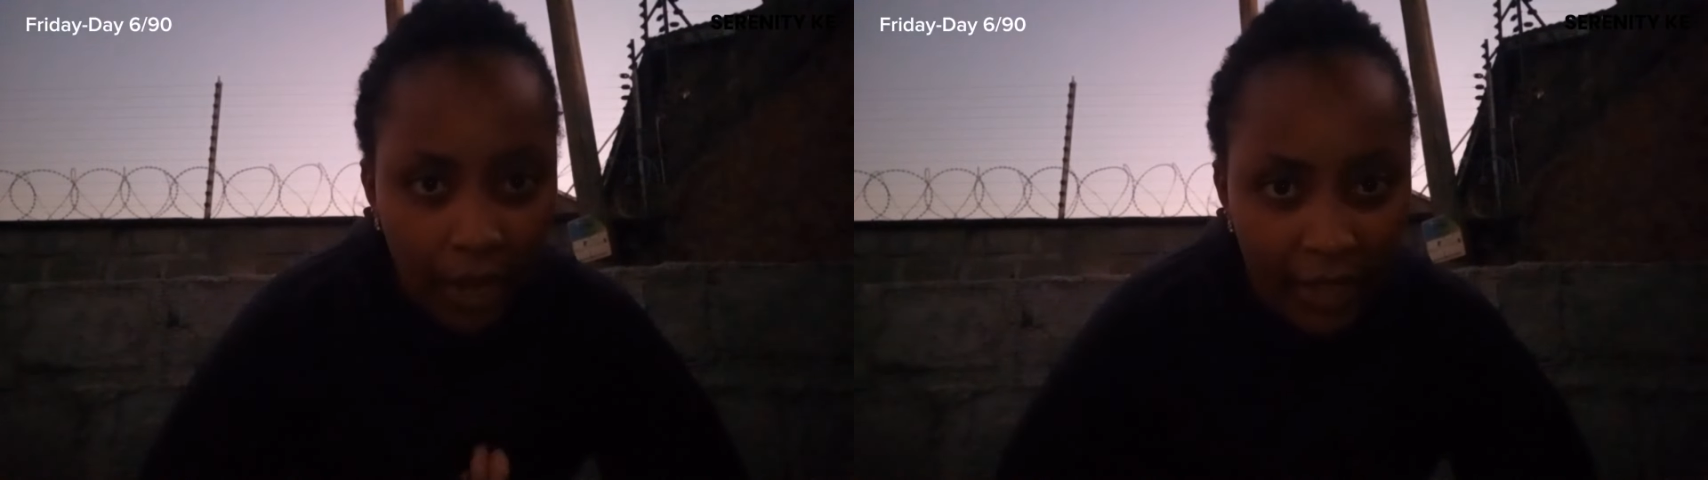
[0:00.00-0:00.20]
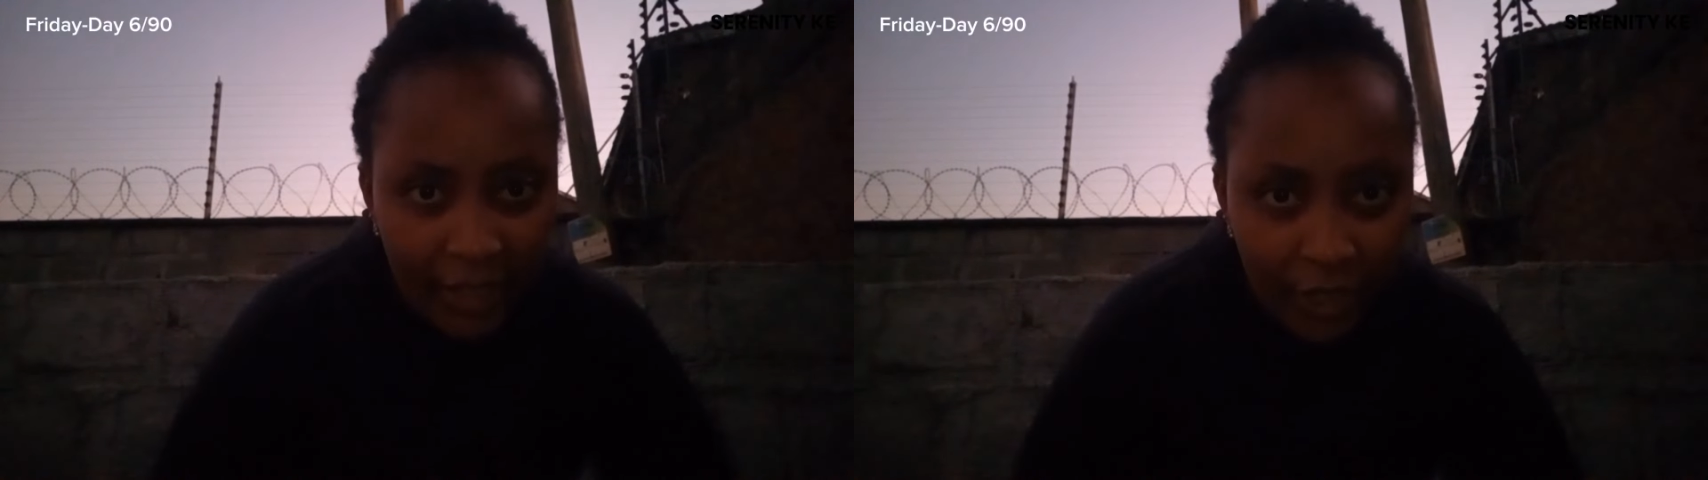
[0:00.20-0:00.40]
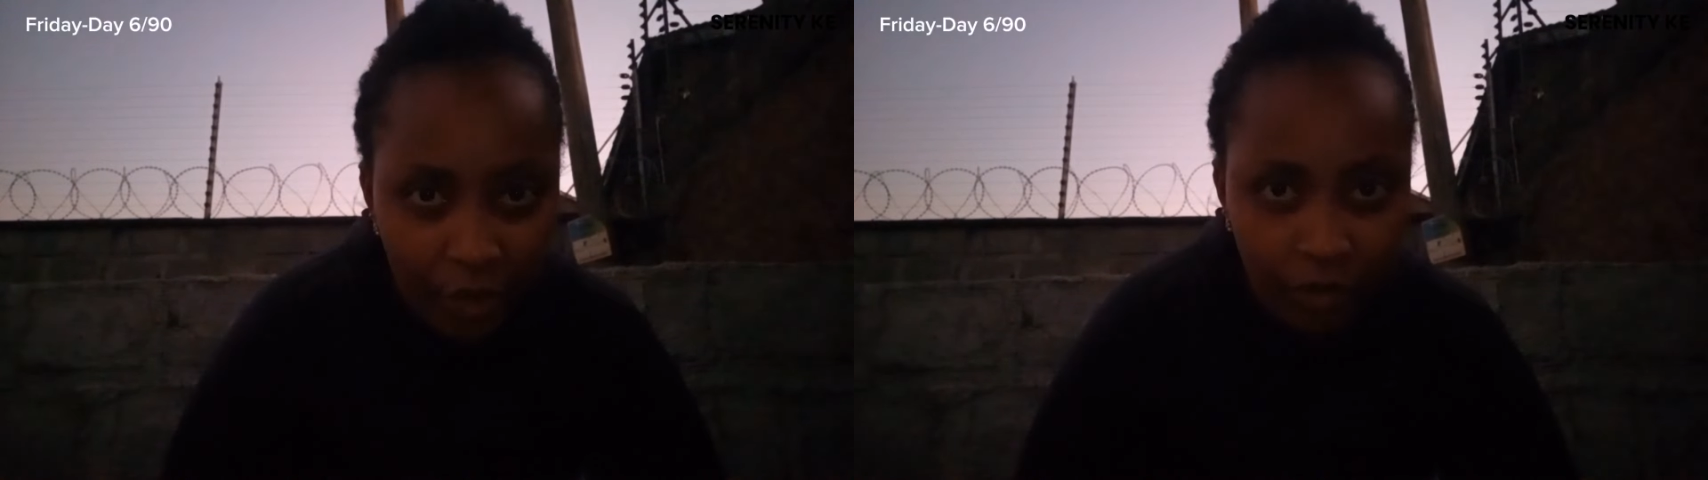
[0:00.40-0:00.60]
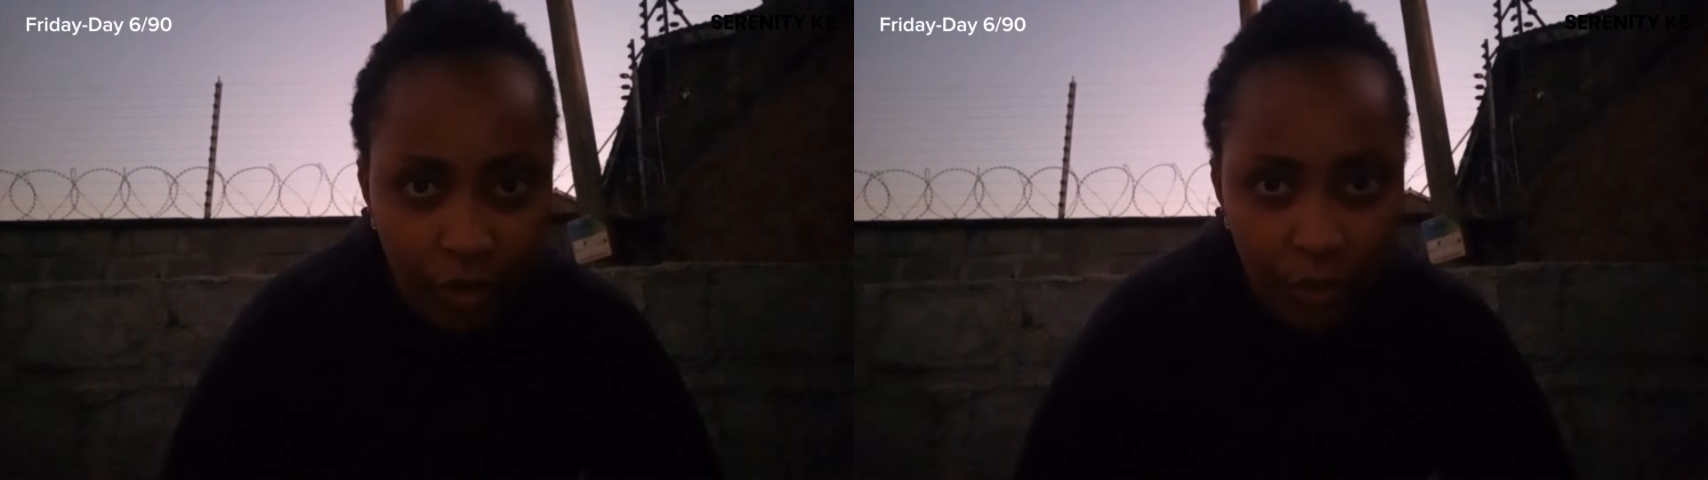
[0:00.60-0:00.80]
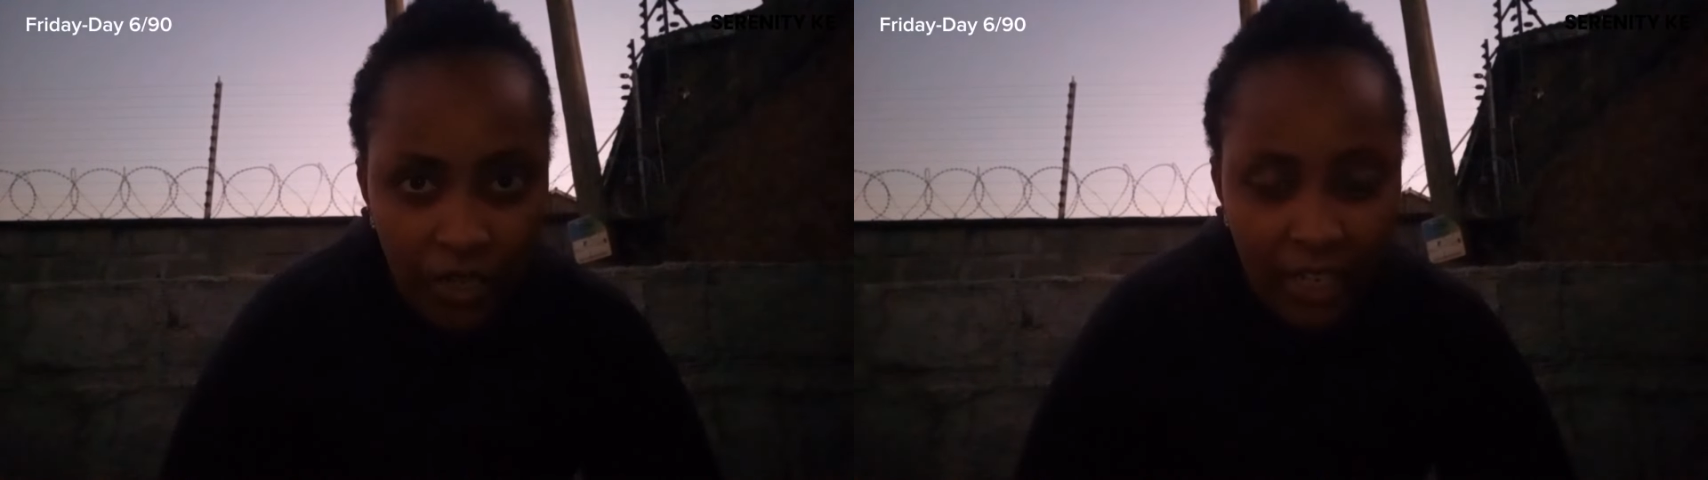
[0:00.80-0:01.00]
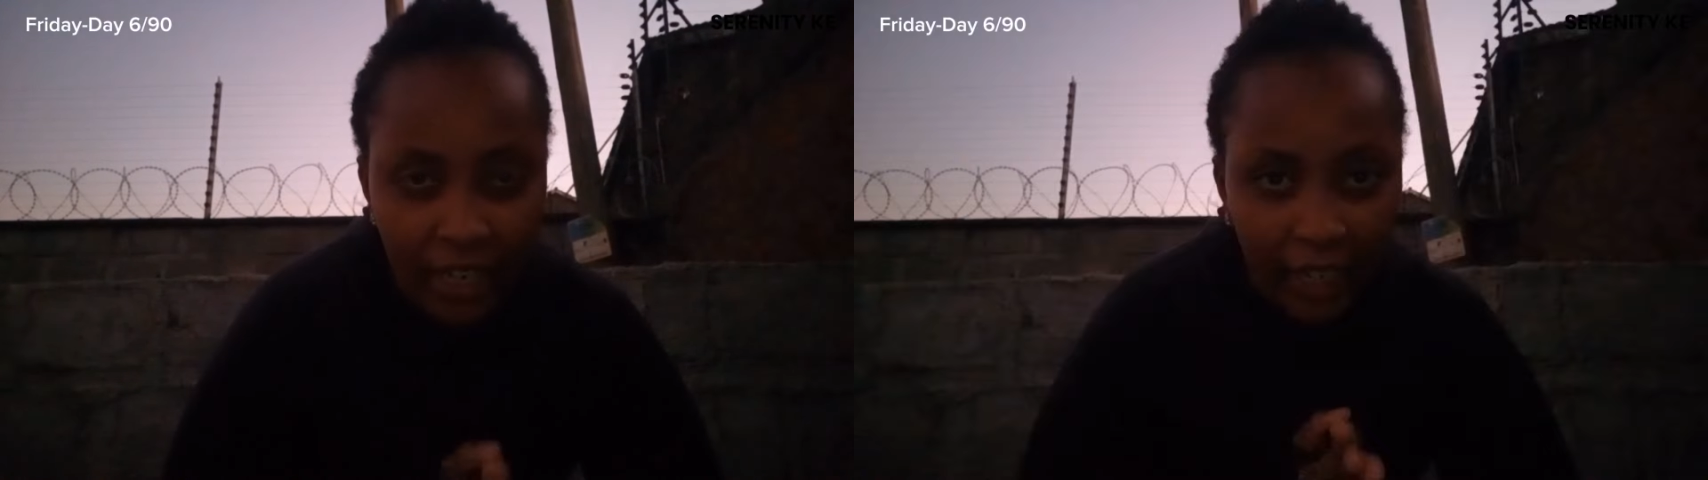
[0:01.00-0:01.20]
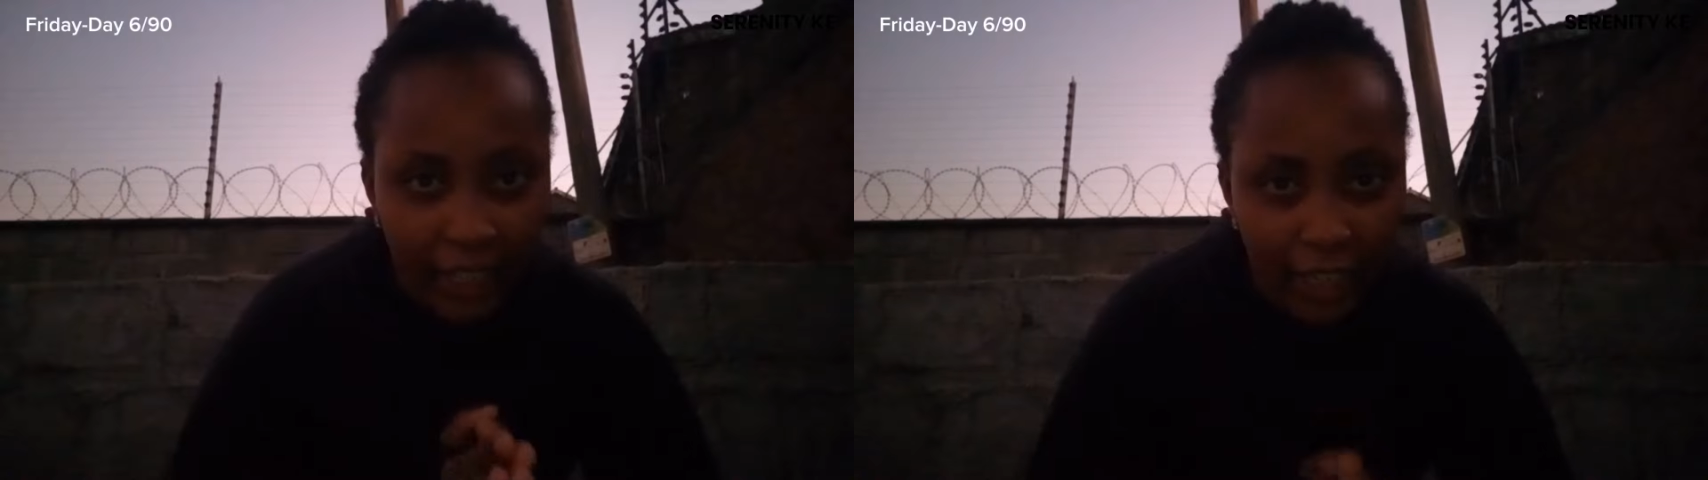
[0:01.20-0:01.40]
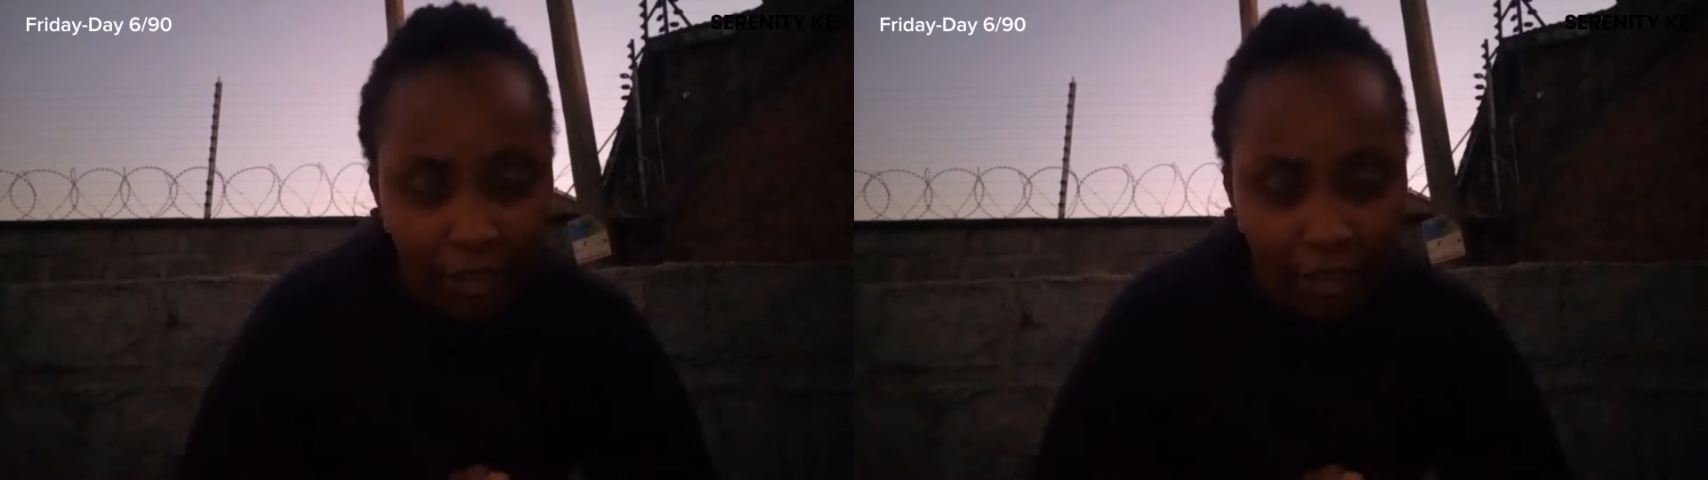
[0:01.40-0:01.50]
at the end of the week and